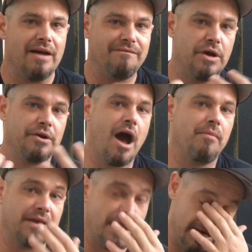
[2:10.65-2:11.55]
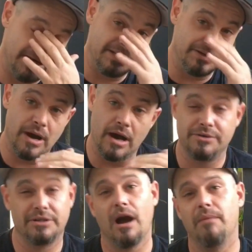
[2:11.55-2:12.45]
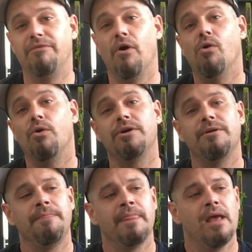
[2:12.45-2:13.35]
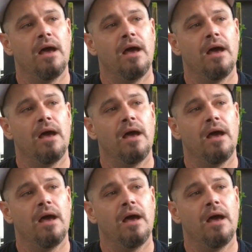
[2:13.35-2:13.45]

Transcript: I felt obligated to come forward.